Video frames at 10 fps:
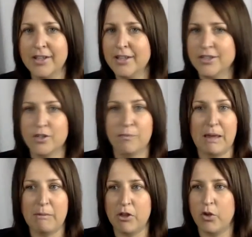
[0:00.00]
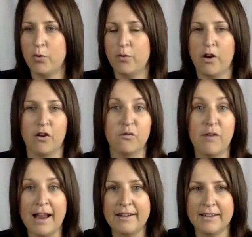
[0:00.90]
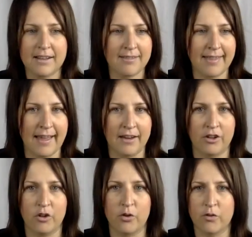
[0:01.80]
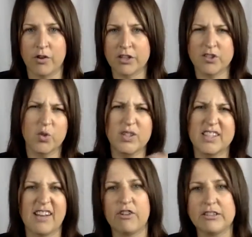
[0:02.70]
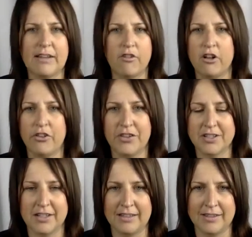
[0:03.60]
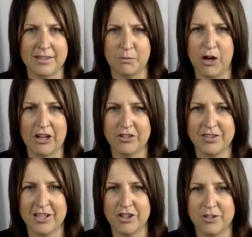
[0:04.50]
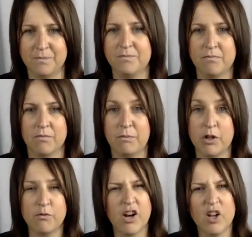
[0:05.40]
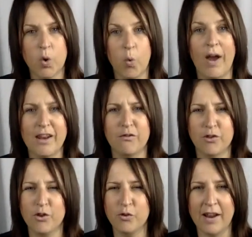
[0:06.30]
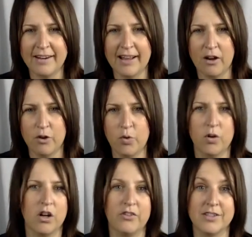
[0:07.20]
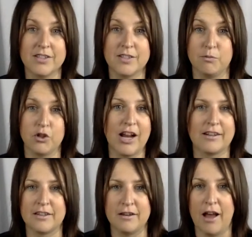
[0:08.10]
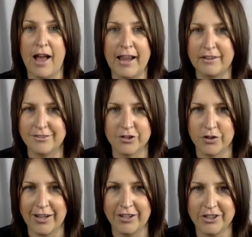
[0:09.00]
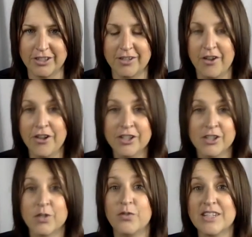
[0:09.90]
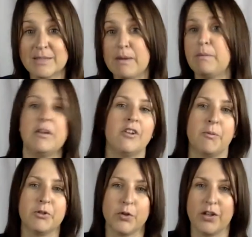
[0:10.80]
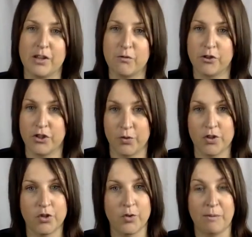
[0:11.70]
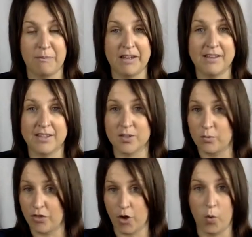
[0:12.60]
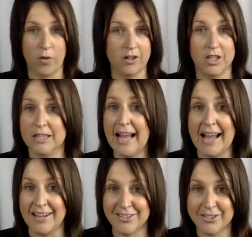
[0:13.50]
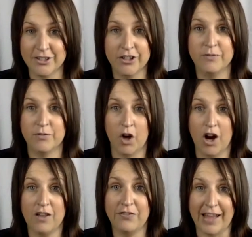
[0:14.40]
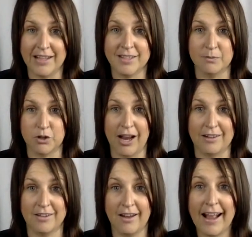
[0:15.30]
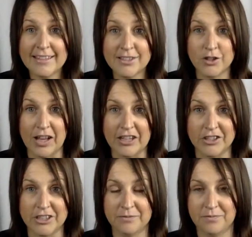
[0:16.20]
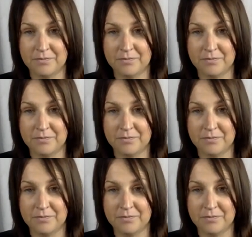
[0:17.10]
So maybe you are finding that, you've got students at every level in the subtraction station, but you've got quite a few right now who are on the subtract 9 strategy. So this might be an opportunity for you to do a mini lesson with the whole class on that subtract 9 strategy.